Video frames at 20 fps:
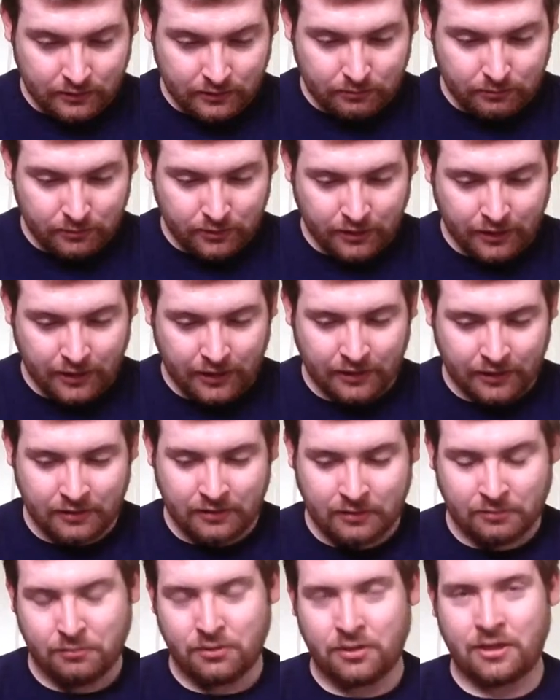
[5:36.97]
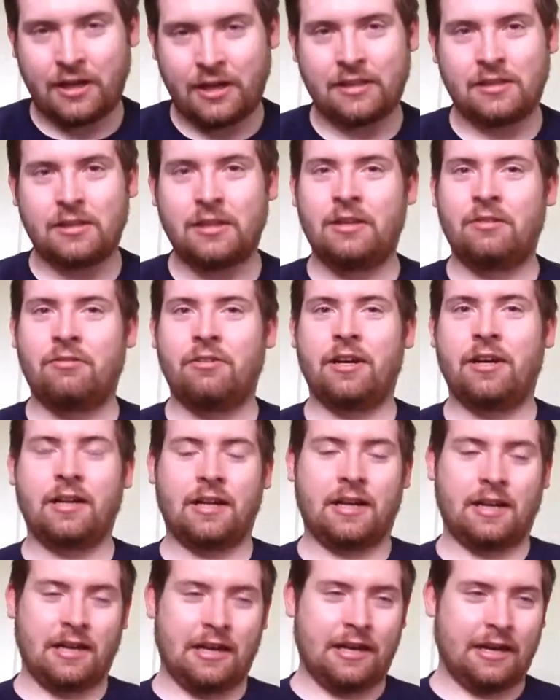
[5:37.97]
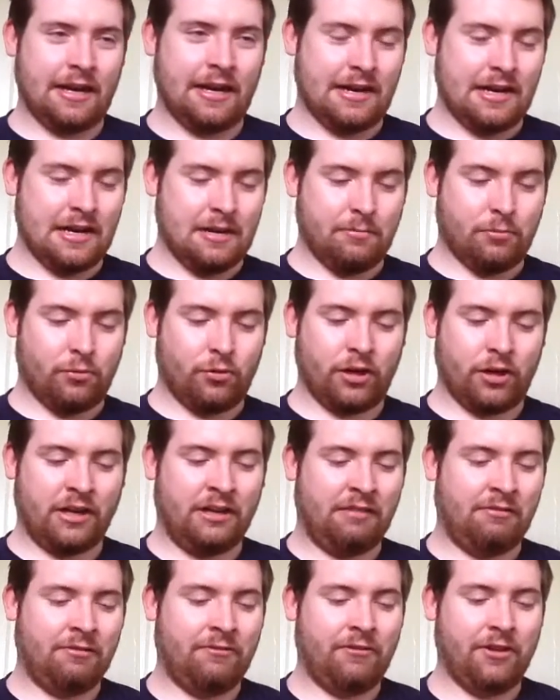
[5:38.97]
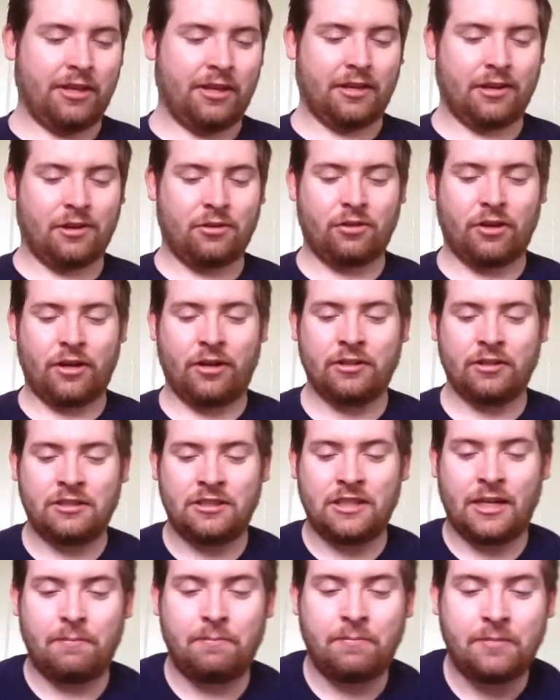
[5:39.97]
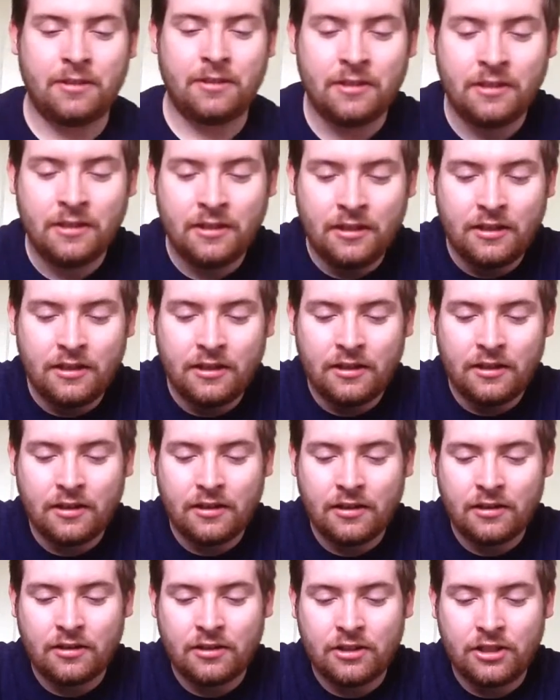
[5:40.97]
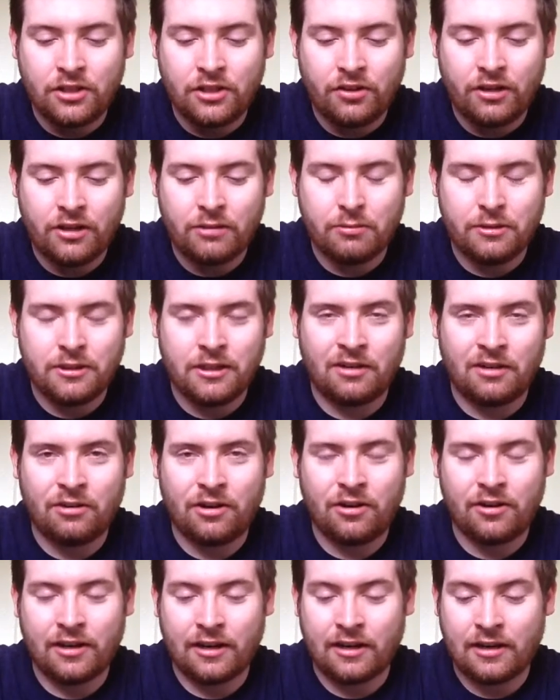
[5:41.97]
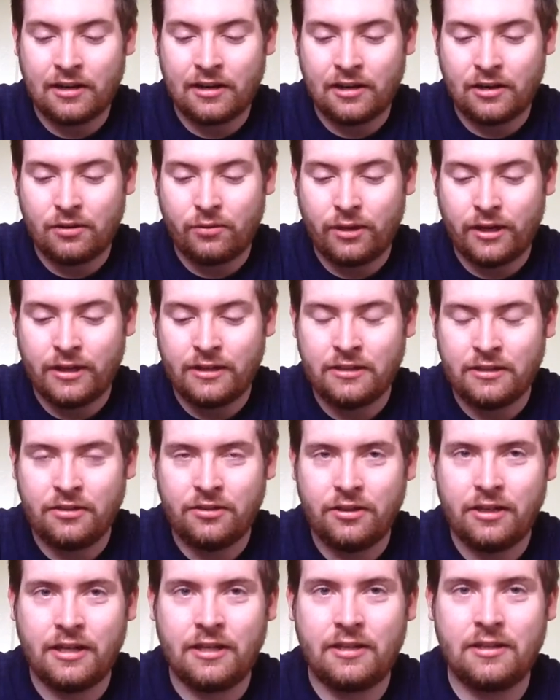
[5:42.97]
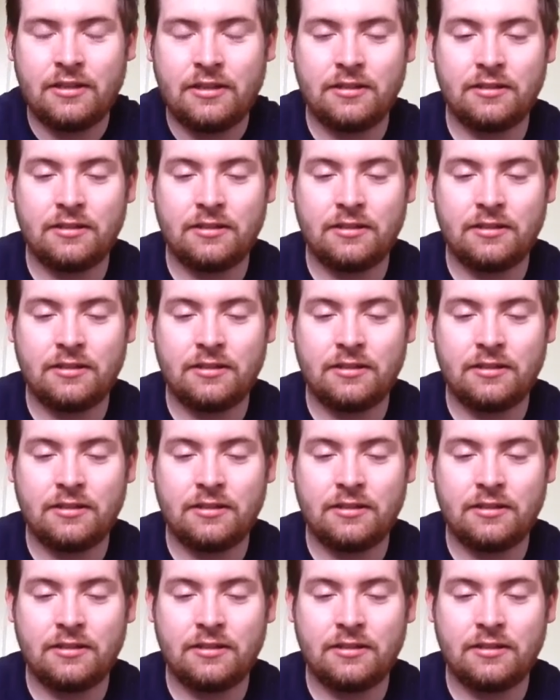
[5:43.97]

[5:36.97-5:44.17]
But yeah, when they got to the ring, it kind of got kind of boring. It even felt like the crowd stopped cheering as much. The crowd got kind of quiet near the end.